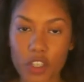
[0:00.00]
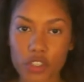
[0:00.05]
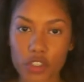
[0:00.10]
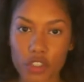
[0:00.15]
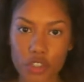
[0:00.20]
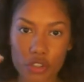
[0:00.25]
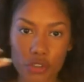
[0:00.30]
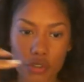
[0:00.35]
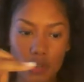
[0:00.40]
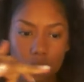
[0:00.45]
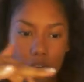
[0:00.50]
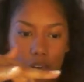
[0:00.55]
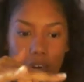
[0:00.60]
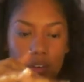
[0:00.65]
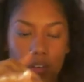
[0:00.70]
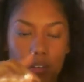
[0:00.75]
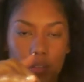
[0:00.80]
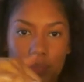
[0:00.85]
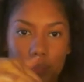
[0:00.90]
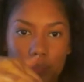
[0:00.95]
Just try
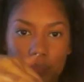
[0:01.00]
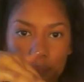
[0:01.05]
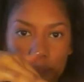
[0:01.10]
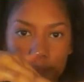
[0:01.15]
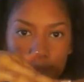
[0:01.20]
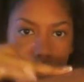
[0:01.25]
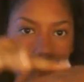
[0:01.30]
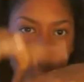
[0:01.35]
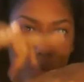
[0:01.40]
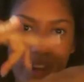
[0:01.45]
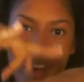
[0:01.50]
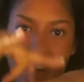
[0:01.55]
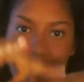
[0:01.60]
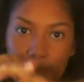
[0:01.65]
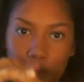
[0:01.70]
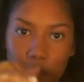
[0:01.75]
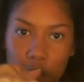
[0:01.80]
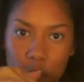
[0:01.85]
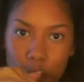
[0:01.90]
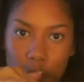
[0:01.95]
it. You don't have
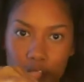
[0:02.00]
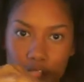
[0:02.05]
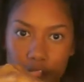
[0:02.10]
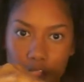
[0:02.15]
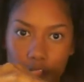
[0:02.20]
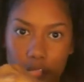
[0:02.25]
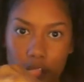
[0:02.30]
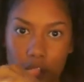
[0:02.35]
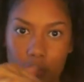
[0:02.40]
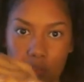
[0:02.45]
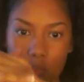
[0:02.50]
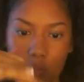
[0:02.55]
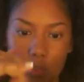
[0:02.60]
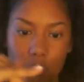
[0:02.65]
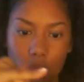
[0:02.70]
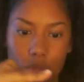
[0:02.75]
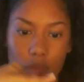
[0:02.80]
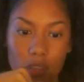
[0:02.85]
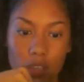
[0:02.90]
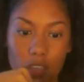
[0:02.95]
much pressure with this
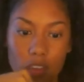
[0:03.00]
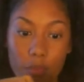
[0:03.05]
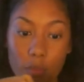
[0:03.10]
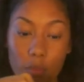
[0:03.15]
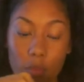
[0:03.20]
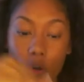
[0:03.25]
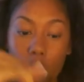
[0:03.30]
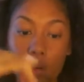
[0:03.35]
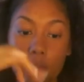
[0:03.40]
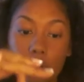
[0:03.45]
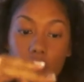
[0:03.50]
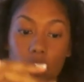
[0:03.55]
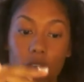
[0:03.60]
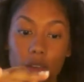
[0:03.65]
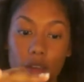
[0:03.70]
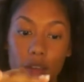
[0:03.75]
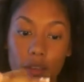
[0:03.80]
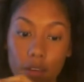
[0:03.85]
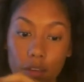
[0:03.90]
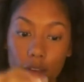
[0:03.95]
one, but you have more. You
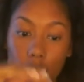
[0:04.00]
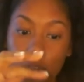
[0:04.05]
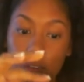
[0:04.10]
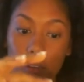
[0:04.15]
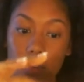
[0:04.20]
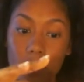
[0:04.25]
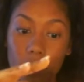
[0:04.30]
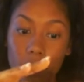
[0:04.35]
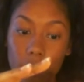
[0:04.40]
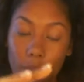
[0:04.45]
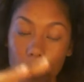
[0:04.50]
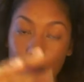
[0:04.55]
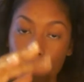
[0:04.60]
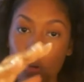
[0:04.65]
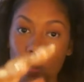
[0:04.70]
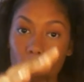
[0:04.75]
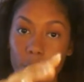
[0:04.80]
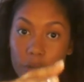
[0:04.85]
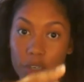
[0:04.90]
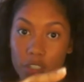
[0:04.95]
can create
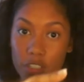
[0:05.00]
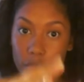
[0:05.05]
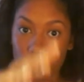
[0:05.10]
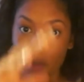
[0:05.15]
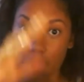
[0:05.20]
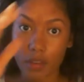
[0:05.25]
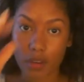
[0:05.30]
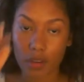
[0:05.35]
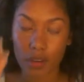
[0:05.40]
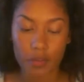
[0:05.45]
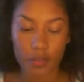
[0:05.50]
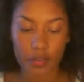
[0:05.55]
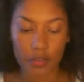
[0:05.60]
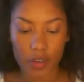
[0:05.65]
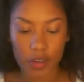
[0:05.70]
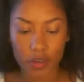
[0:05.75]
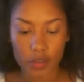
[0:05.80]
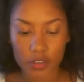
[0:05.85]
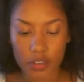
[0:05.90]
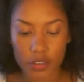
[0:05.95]
more pressure with the other
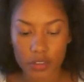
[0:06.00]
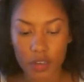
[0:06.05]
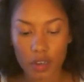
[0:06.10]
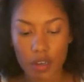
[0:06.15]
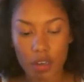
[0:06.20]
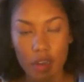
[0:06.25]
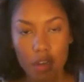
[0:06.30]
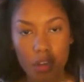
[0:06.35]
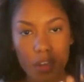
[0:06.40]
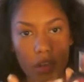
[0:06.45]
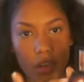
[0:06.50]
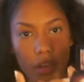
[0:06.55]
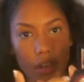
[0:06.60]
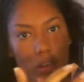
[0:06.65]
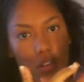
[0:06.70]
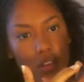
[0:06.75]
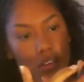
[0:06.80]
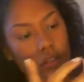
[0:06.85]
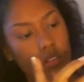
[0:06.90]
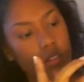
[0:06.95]
fingers.
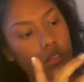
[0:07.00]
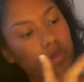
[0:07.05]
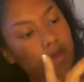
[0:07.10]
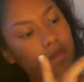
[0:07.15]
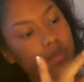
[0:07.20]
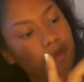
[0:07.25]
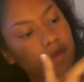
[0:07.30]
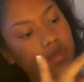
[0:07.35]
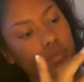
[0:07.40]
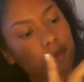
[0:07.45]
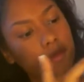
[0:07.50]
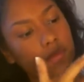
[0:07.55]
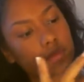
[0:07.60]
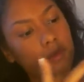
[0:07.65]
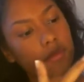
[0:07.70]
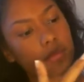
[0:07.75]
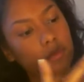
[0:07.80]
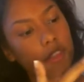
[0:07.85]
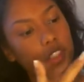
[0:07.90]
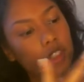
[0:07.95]
So
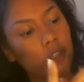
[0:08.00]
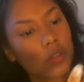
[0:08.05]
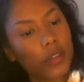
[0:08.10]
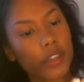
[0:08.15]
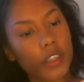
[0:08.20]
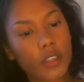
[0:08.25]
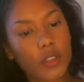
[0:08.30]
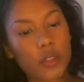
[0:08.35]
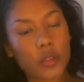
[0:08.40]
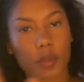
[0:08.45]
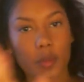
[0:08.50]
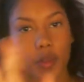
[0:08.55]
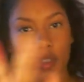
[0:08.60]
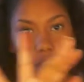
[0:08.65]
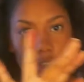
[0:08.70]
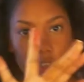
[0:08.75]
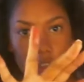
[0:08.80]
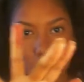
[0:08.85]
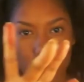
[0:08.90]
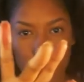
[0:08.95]
you don't need too
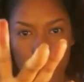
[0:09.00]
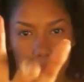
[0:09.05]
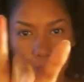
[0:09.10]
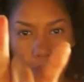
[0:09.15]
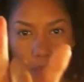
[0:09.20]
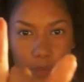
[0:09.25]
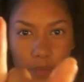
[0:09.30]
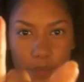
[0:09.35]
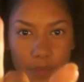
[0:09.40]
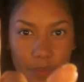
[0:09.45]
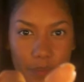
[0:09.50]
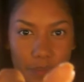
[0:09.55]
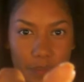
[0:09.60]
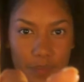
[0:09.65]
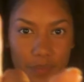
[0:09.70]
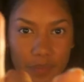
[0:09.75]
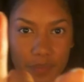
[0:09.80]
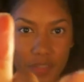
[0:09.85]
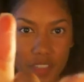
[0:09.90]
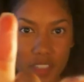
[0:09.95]
much. You see,
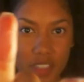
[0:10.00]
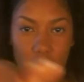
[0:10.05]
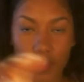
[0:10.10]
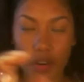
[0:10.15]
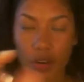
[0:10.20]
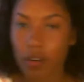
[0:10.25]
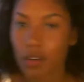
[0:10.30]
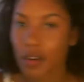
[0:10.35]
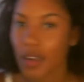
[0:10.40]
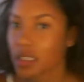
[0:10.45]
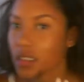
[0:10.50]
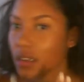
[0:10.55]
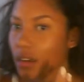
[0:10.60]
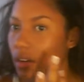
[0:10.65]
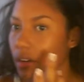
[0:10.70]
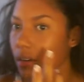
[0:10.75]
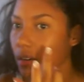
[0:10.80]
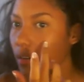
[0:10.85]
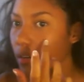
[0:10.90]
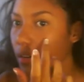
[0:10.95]
it's a very nice
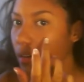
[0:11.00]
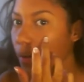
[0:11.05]
color.